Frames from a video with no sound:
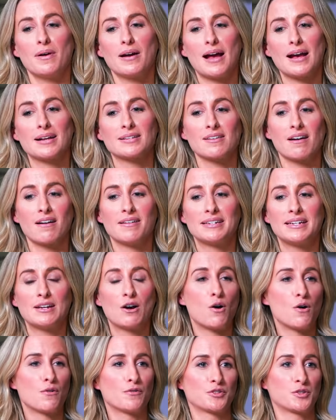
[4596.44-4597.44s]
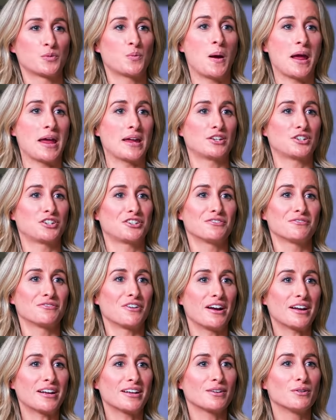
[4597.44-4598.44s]
anxiety off switch,
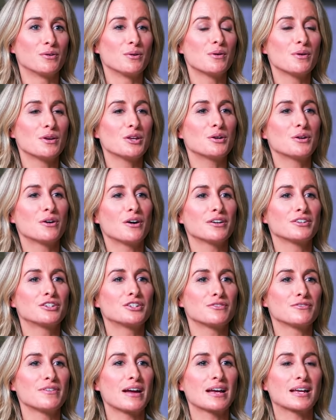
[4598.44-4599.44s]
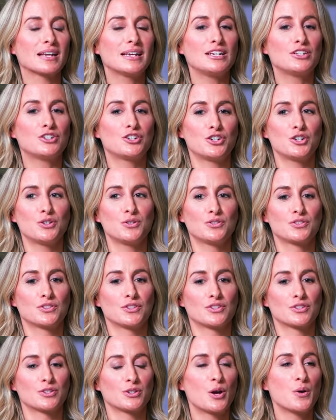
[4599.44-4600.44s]
right? Or yeah. you can't directly choose
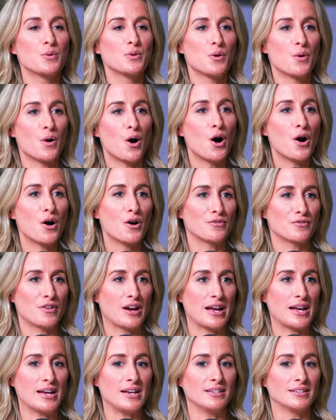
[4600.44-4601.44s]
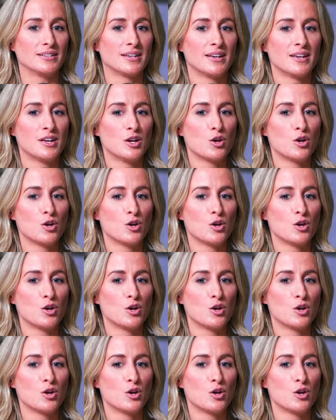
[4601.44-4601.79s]
to slow your heart rate.